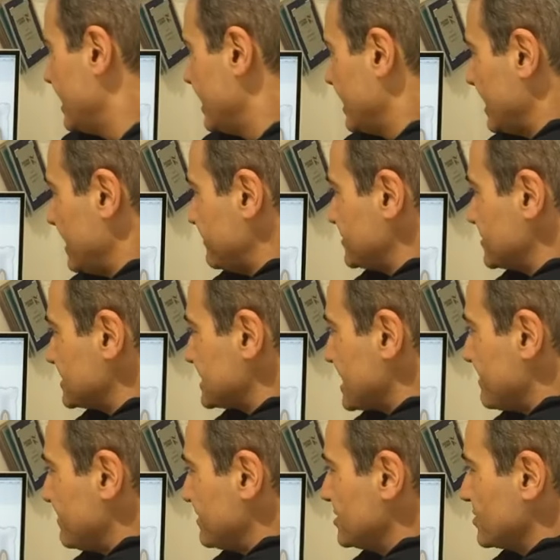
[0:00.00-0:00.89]
If you just
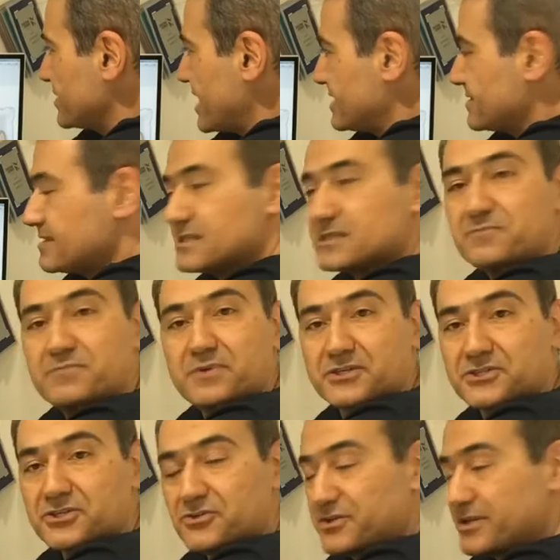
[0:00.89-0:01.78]
have a look at this
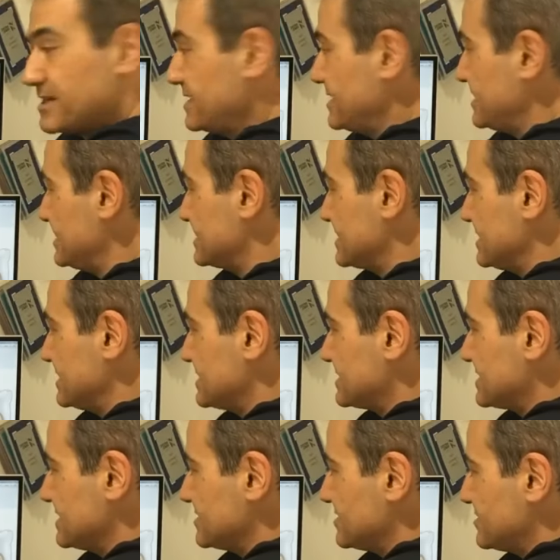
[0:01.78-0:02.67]
picture, you can easily
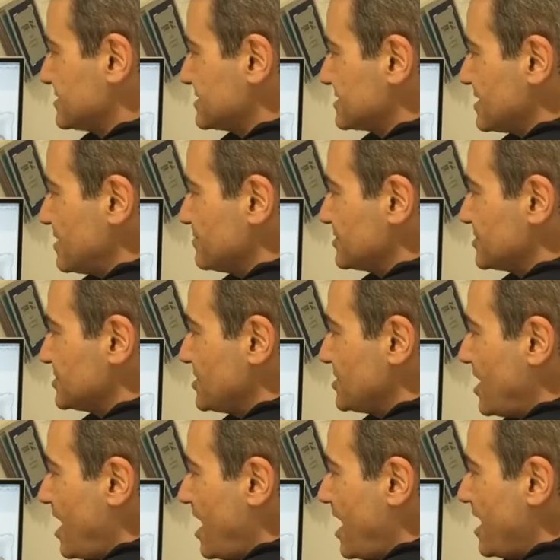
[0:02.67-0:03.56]
see there are some
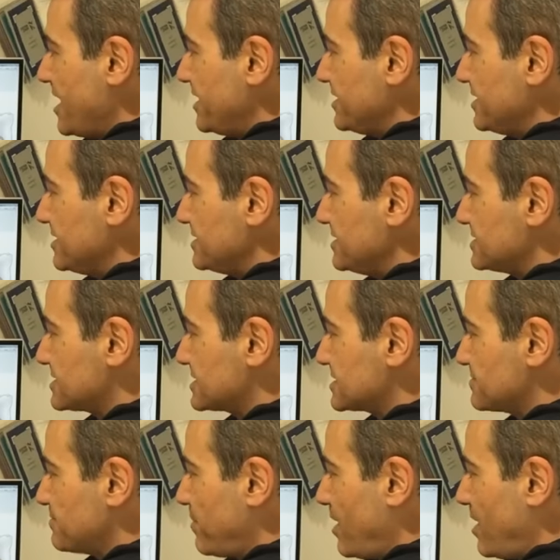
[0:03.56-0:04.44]
tiny
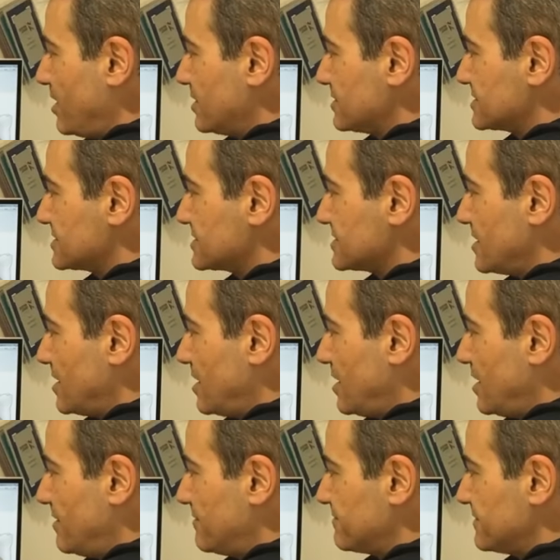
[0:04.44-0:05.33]
spots
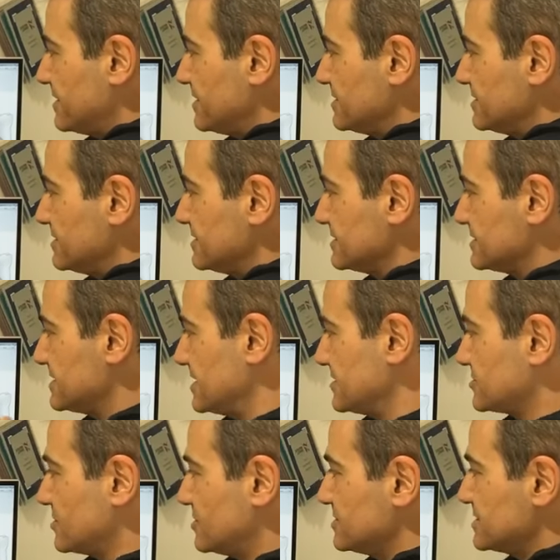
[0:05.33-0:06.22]
of
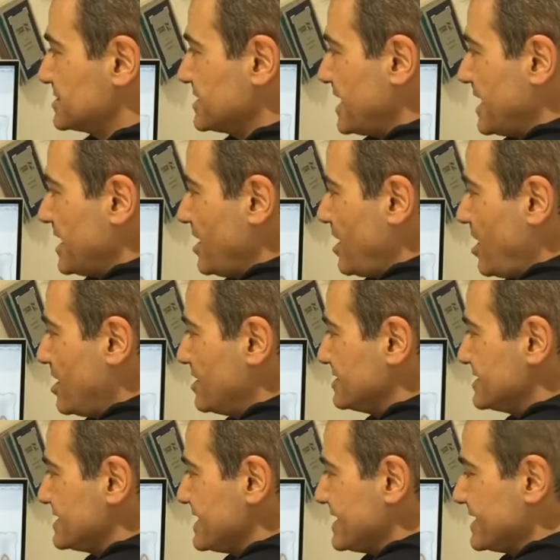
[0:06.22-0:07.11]
dental decay
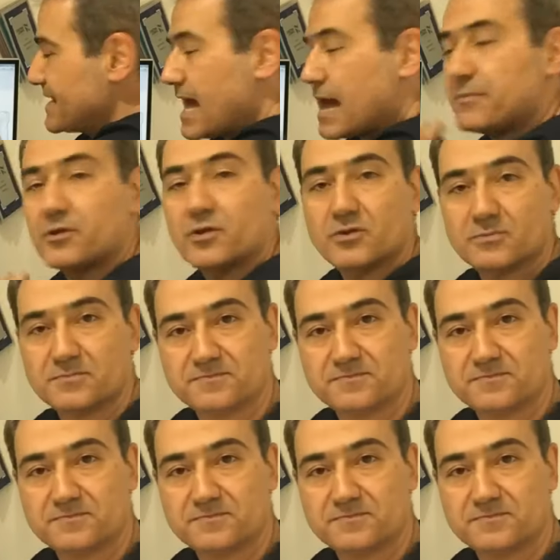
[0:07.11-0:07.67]
on the enamel.